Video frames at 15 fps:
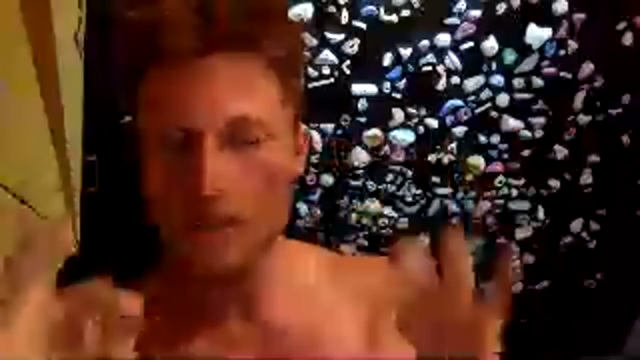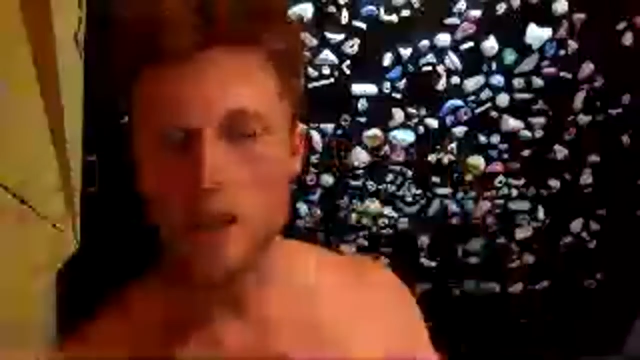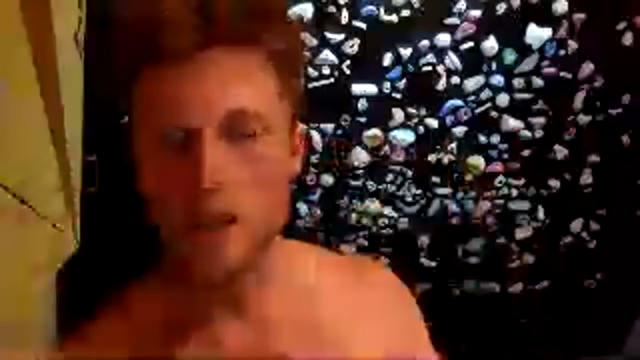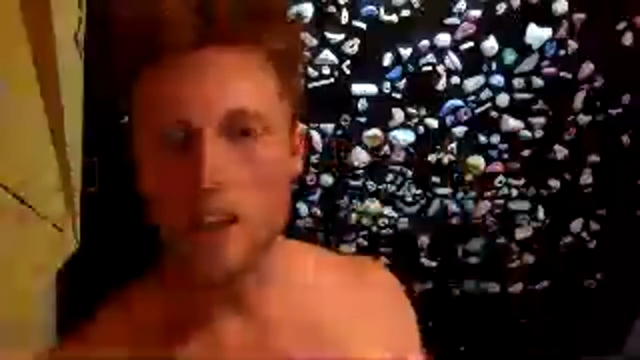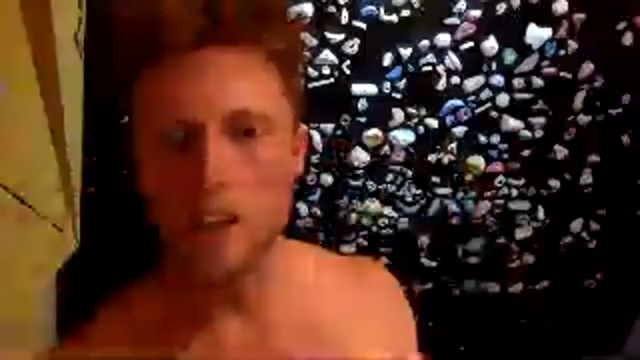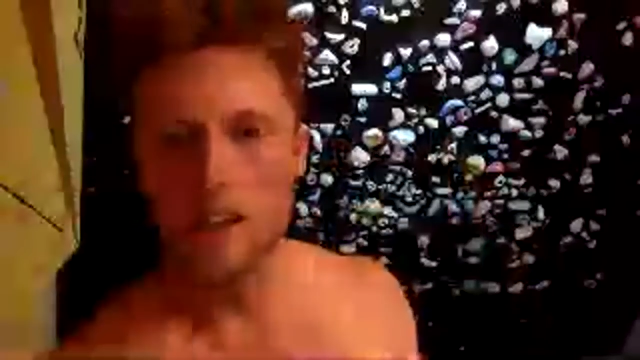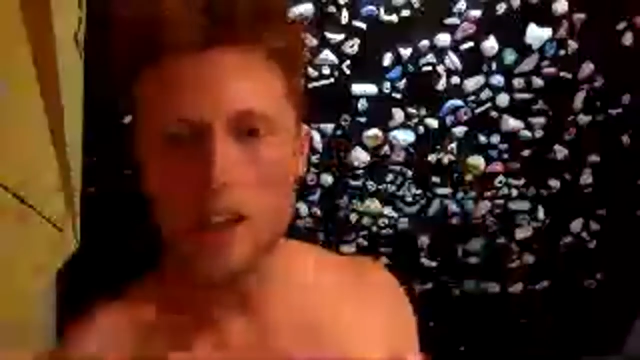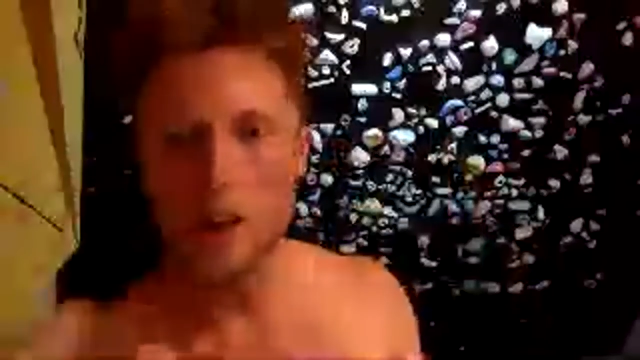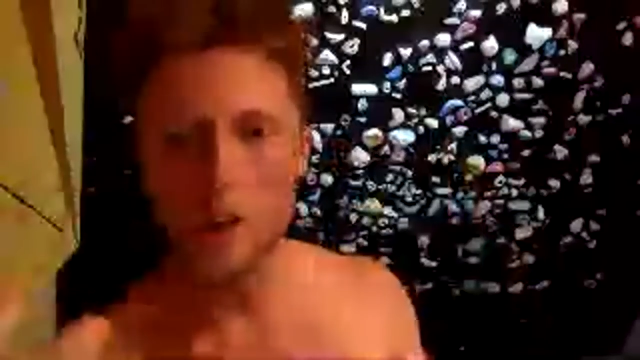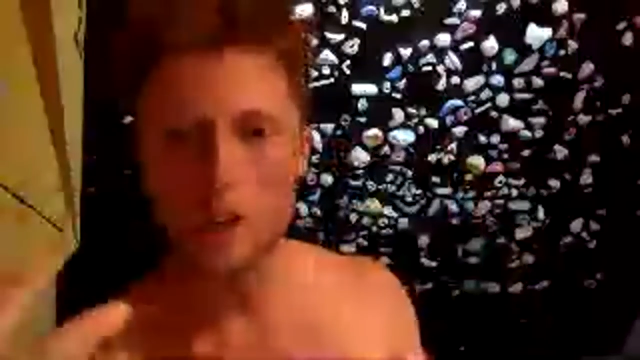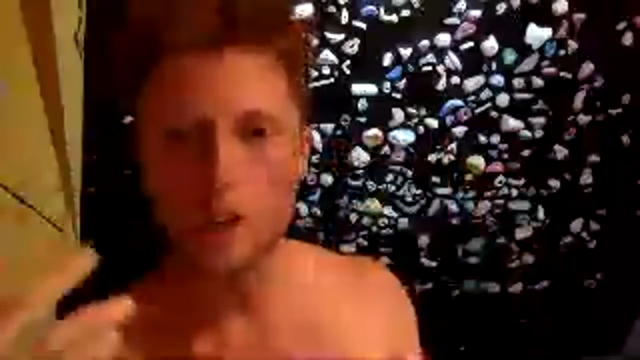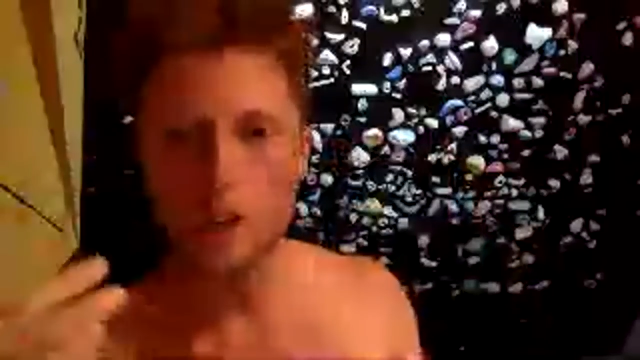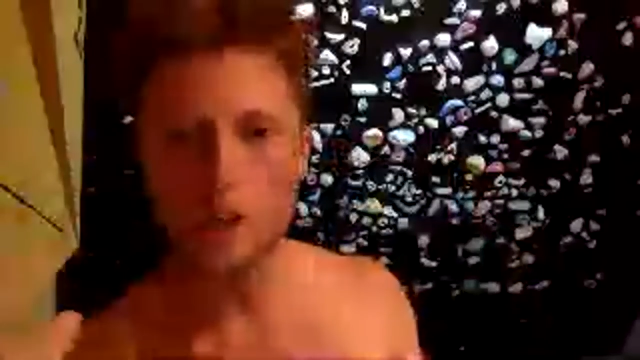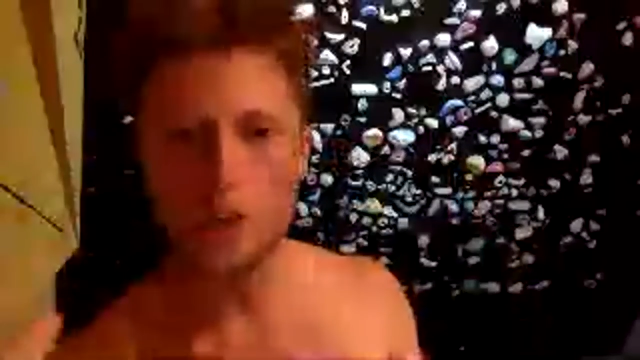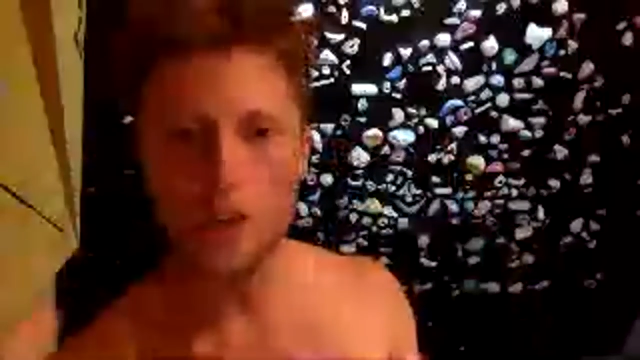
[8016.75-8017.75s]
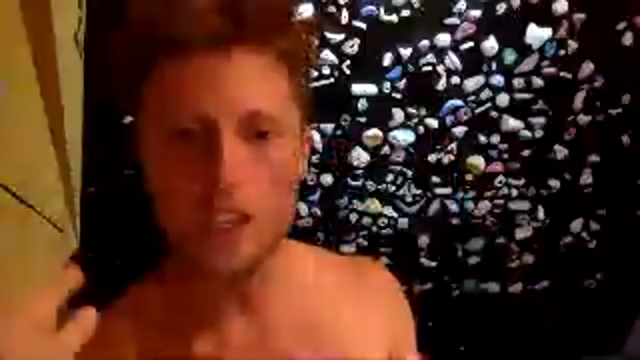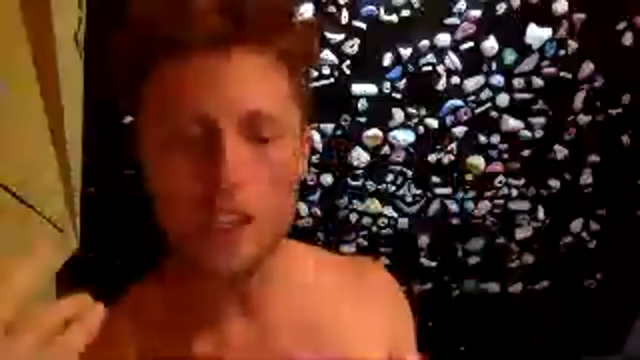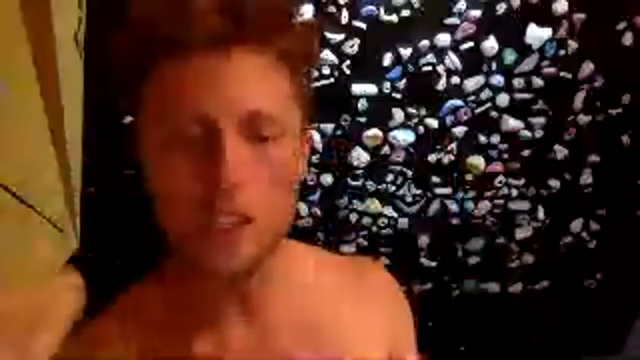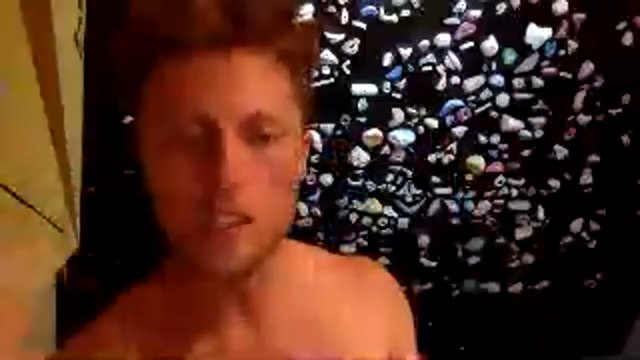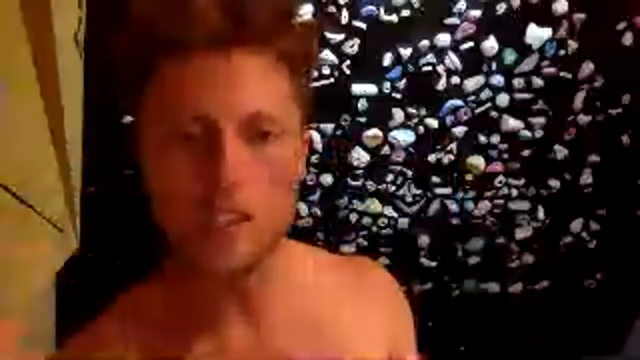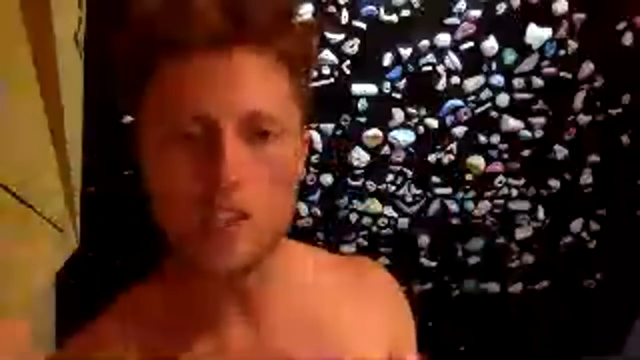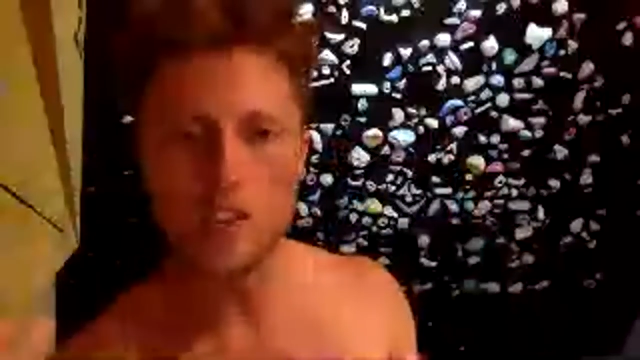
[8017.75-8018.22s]
and how it
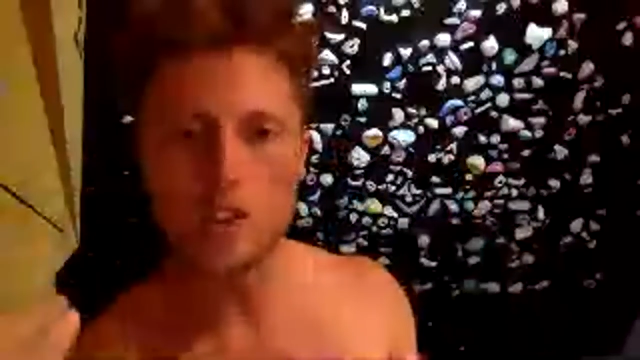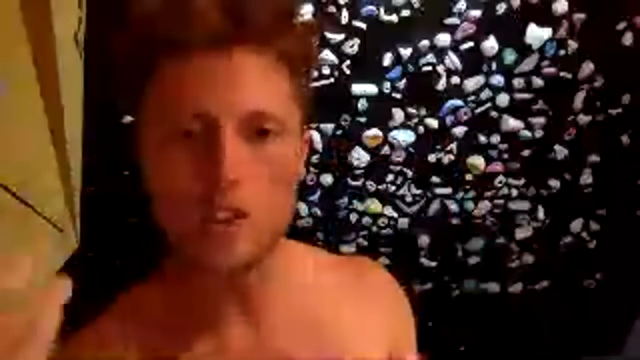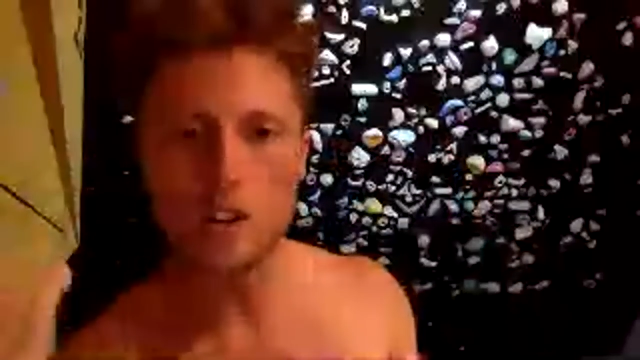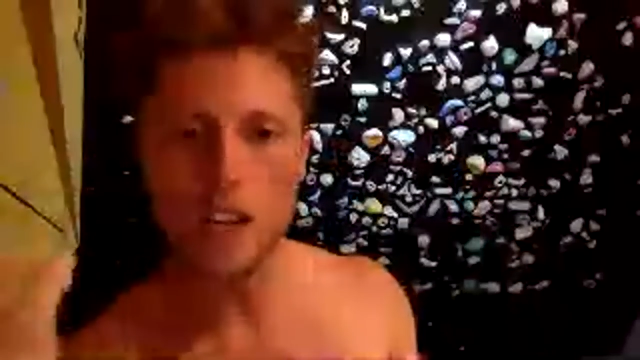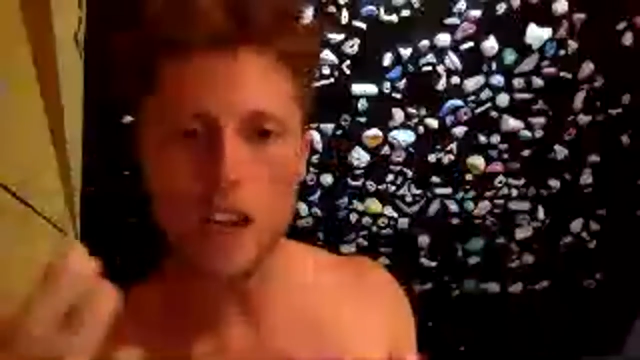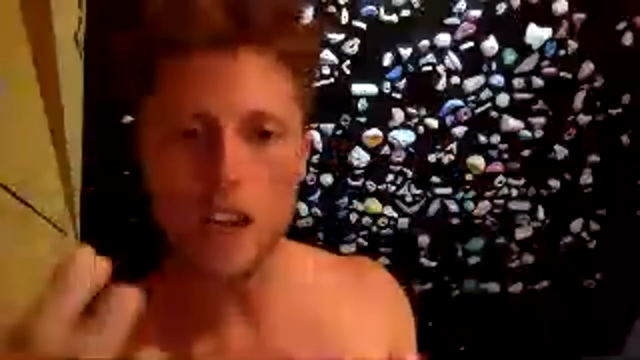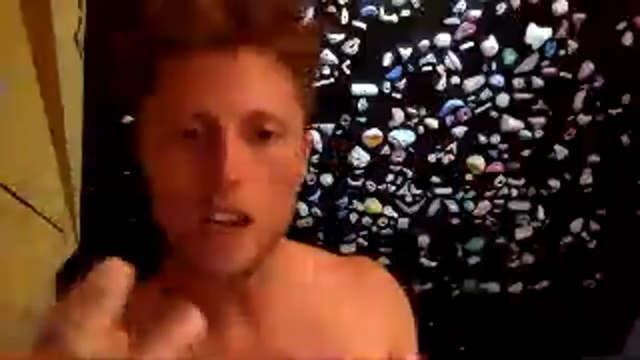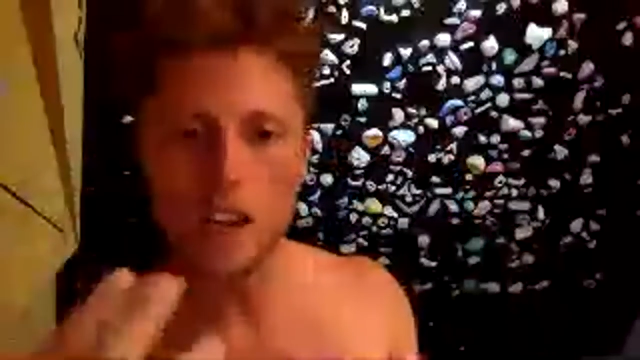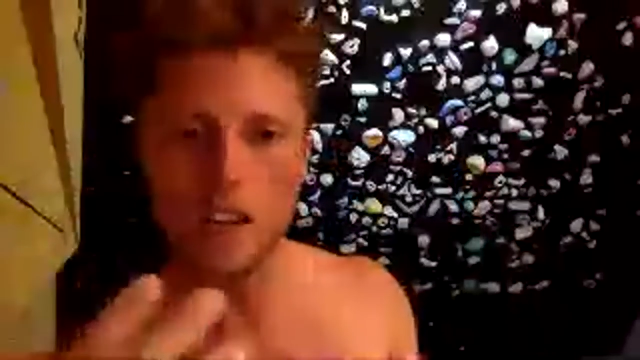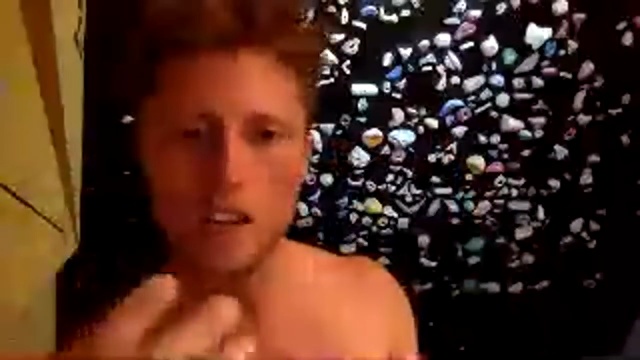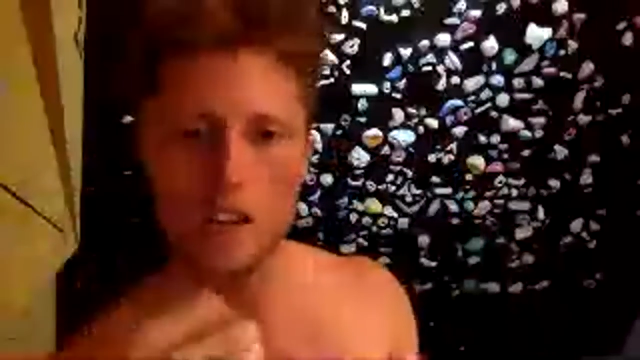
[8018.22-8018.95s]
feels in your hand.